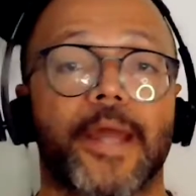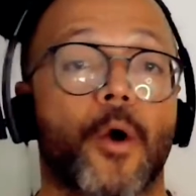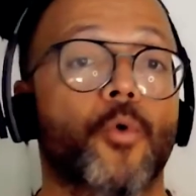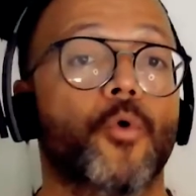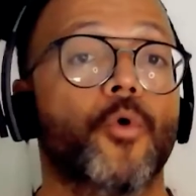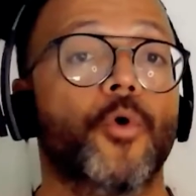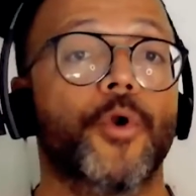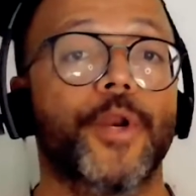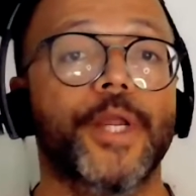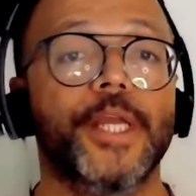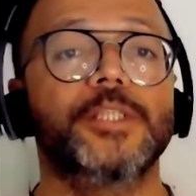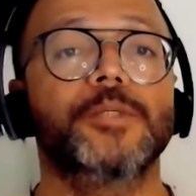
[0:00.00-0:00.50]
The
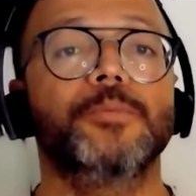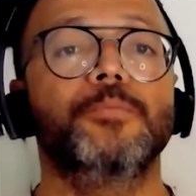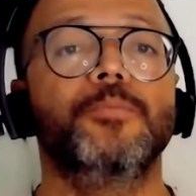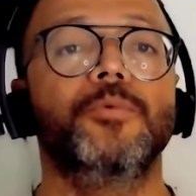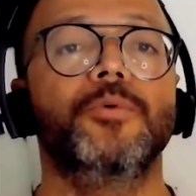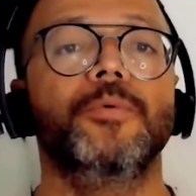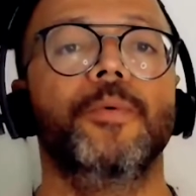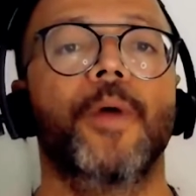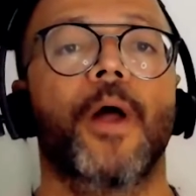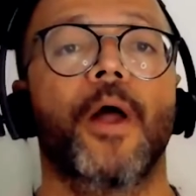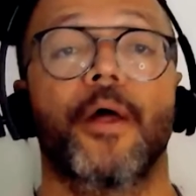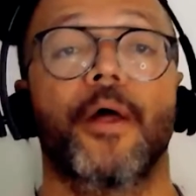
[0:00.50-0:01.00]

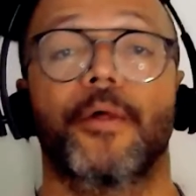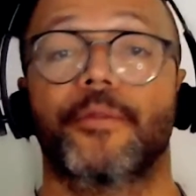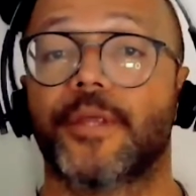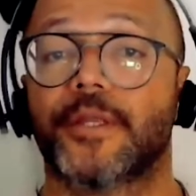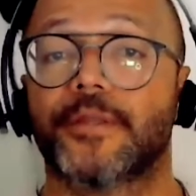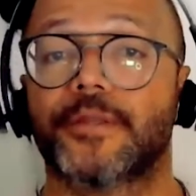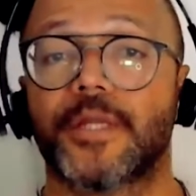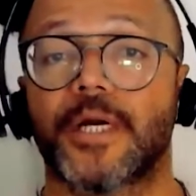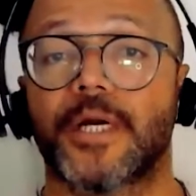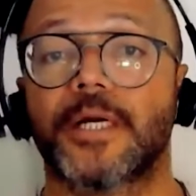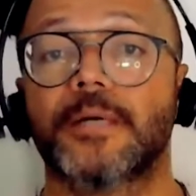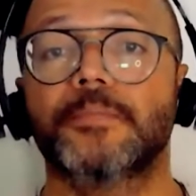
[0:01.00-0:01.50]
algorithm
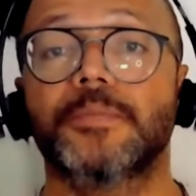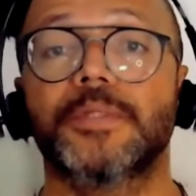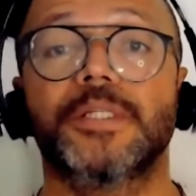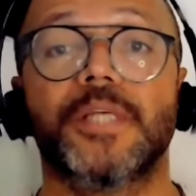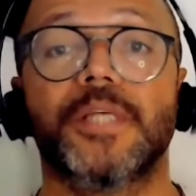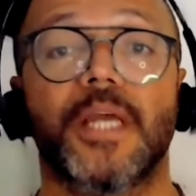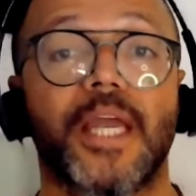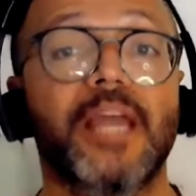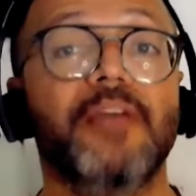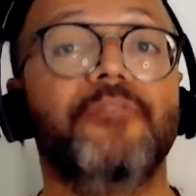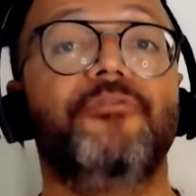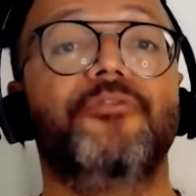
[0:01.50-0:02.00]

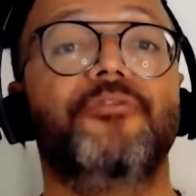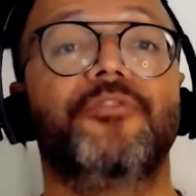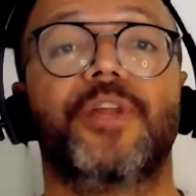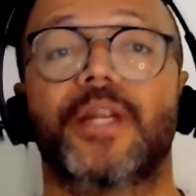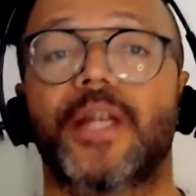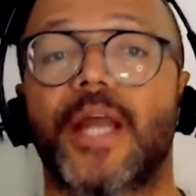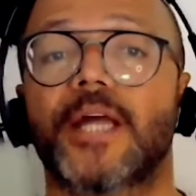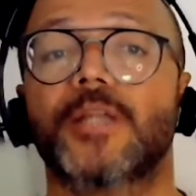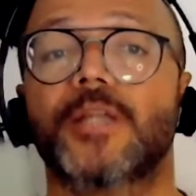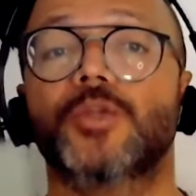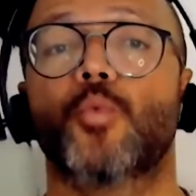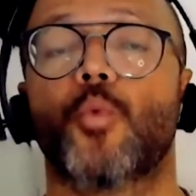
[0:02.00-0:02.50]
determines if
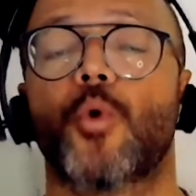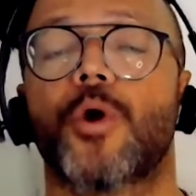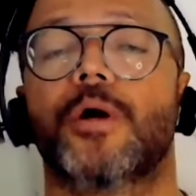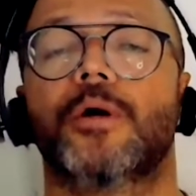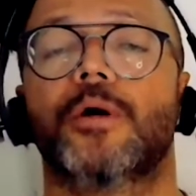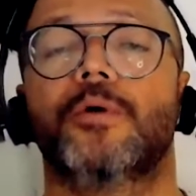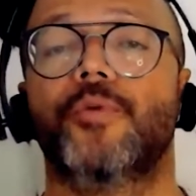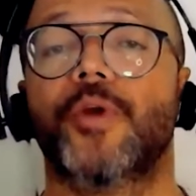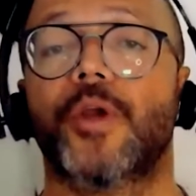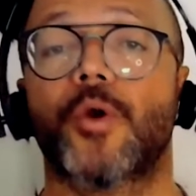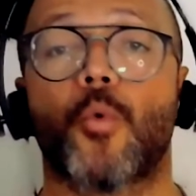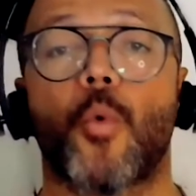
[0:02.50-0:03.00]
the
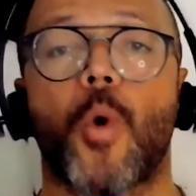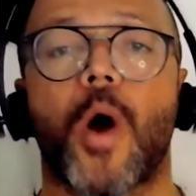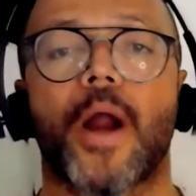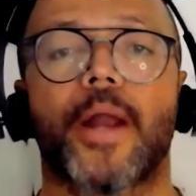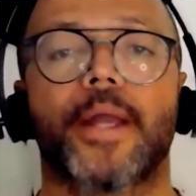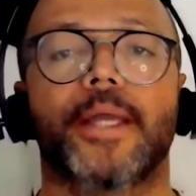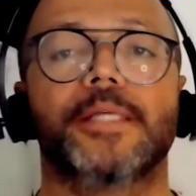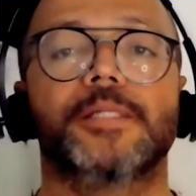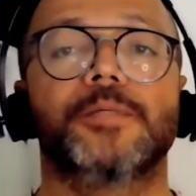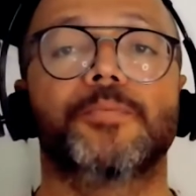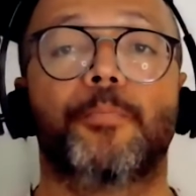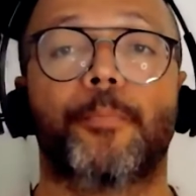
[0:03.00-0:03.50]
network
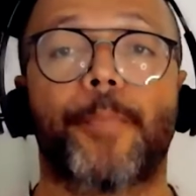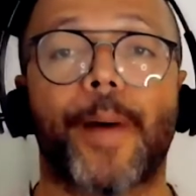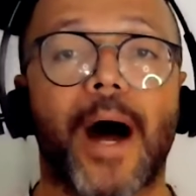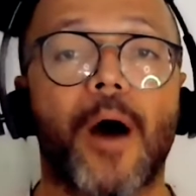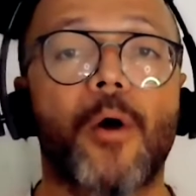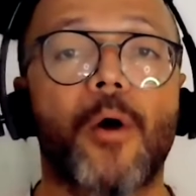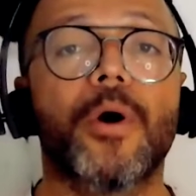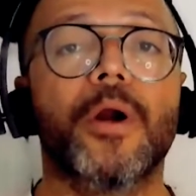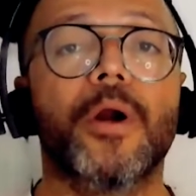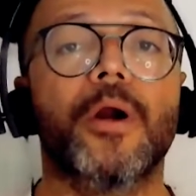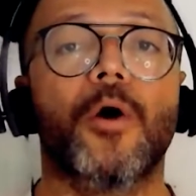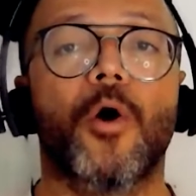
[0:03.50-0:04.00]
requires
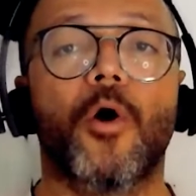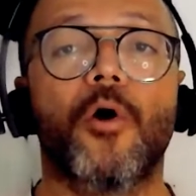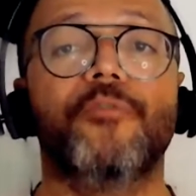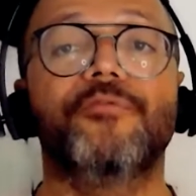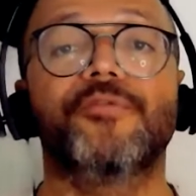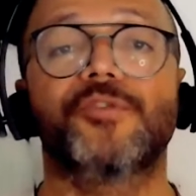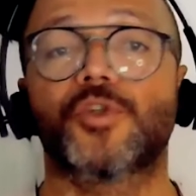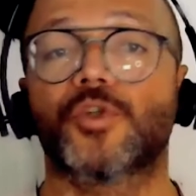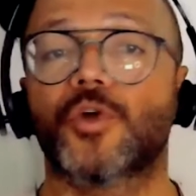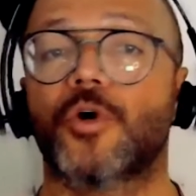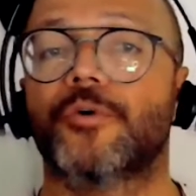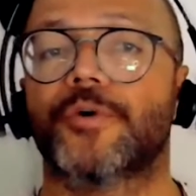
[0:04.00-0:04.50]
power
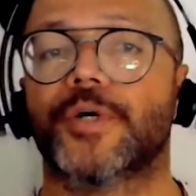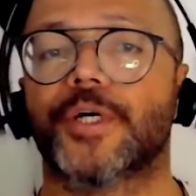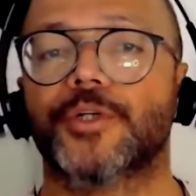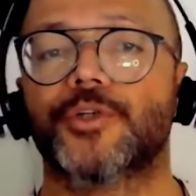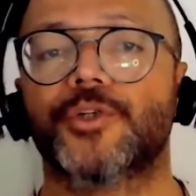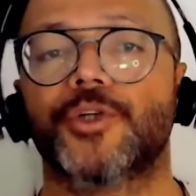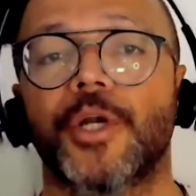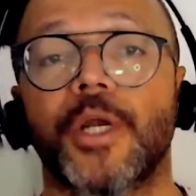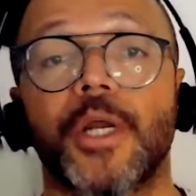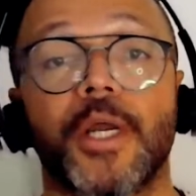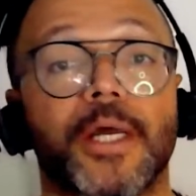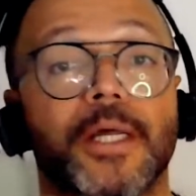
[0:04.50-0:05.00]
of
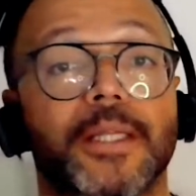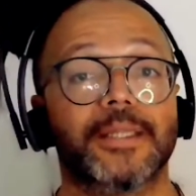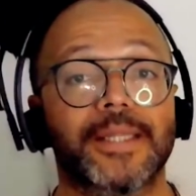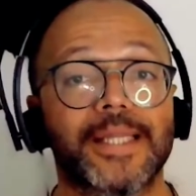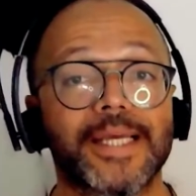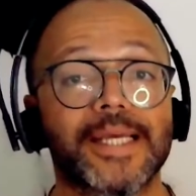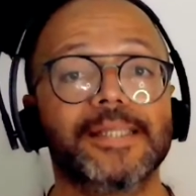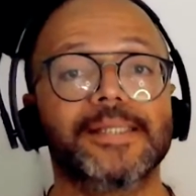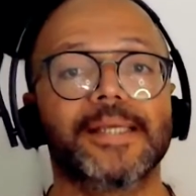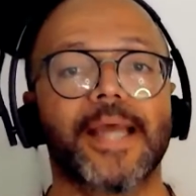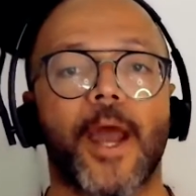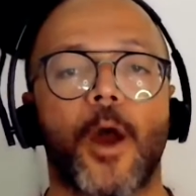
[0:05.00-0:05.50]
storage.
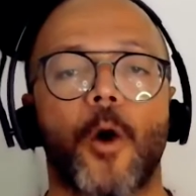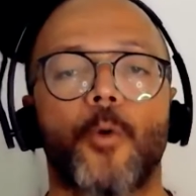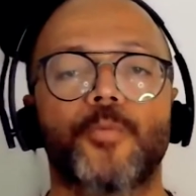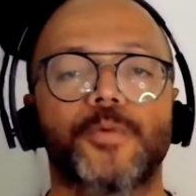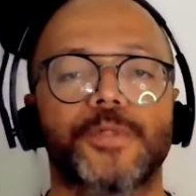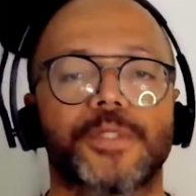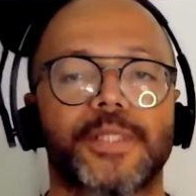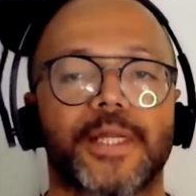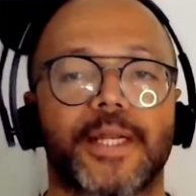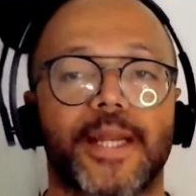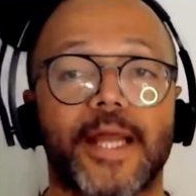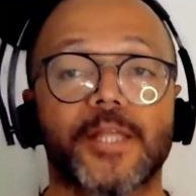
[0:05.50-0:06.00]
This
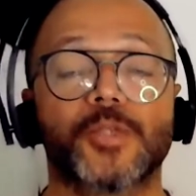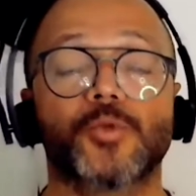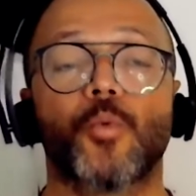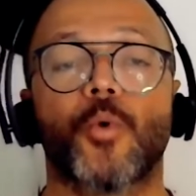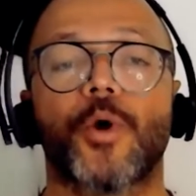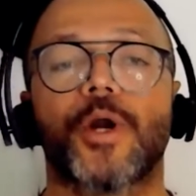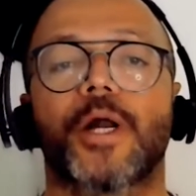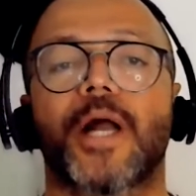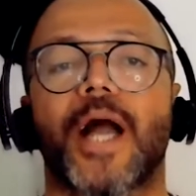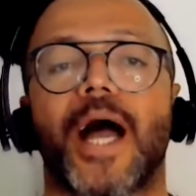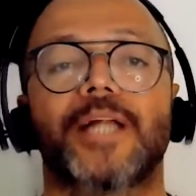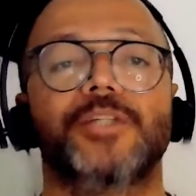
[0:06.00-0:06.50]
helps the
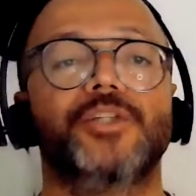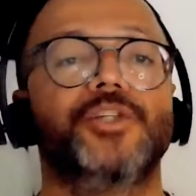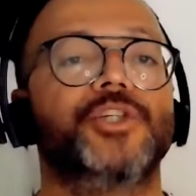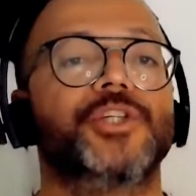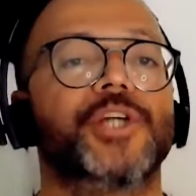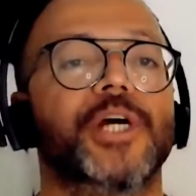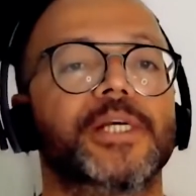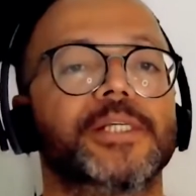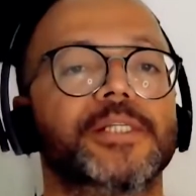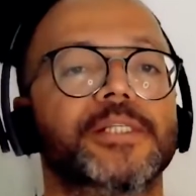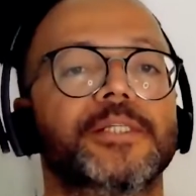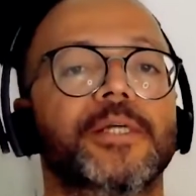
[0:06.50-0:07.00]
network
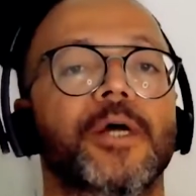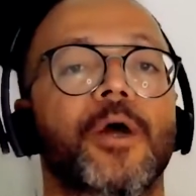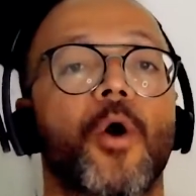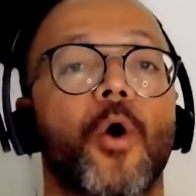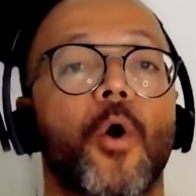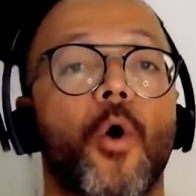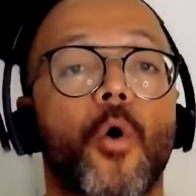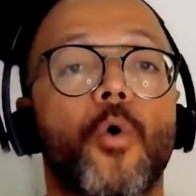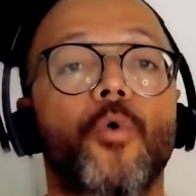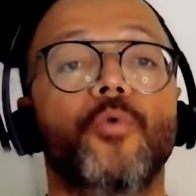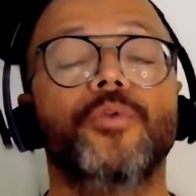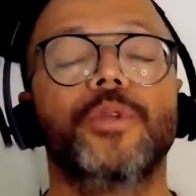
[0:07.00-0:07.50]
adjust
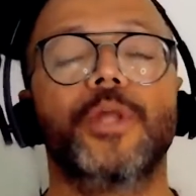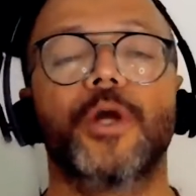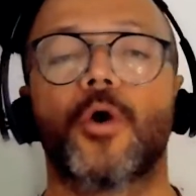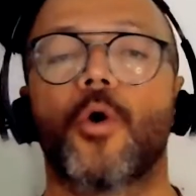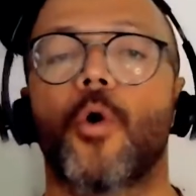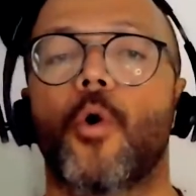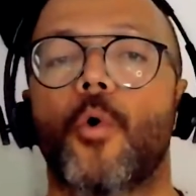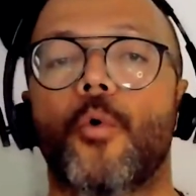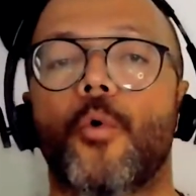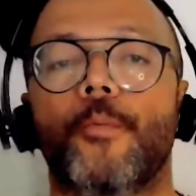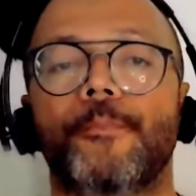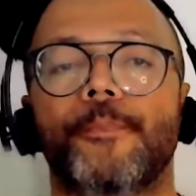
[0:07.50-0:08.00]
on the
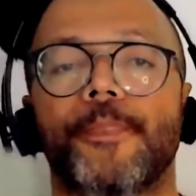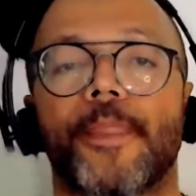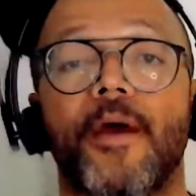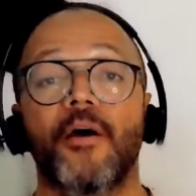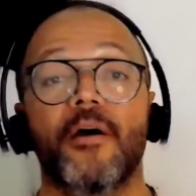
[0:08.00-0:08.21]
go.